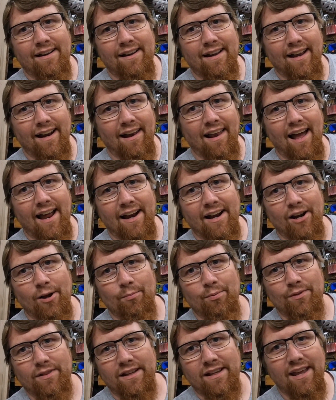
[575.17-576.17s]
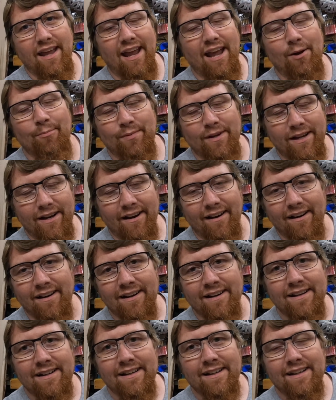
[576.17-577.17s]
and lining up with the cam gear?
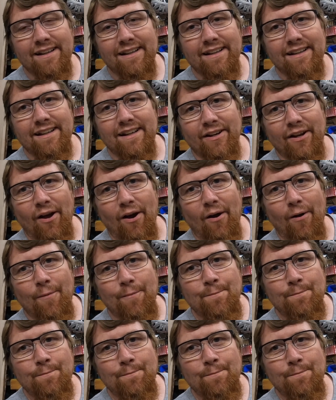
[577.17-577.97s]
You know,